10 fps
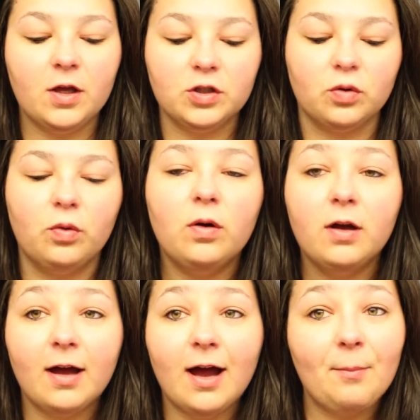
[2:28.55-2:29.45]
So
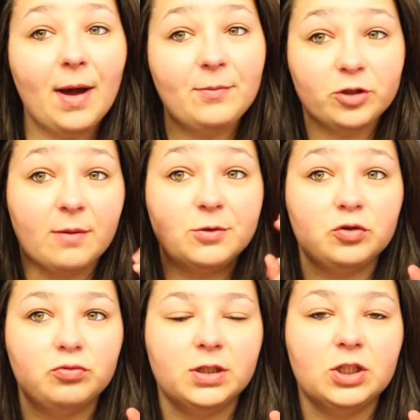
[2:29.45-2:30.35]
my
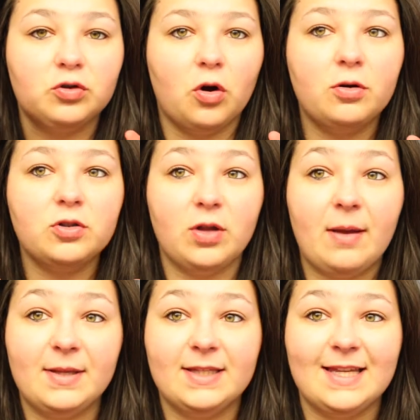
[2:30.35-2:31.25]
prescription is really strong, so
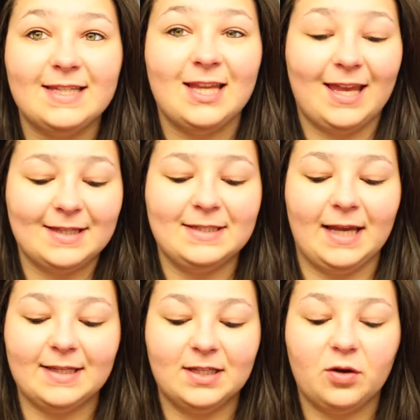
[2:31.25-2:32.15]
that means it's like
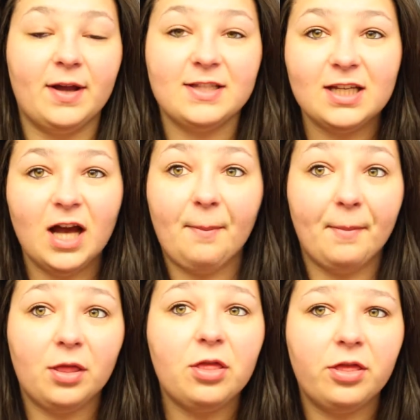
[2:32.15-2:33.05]
60 quid a
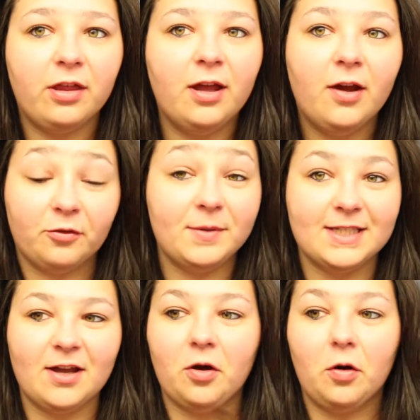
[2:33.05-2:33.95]
month for me
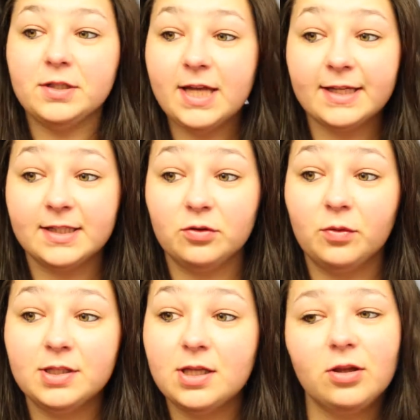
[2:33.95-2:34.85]
to get contacts, and I
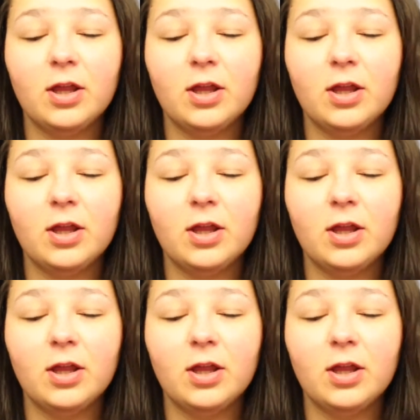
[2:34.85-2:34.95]
don't want it.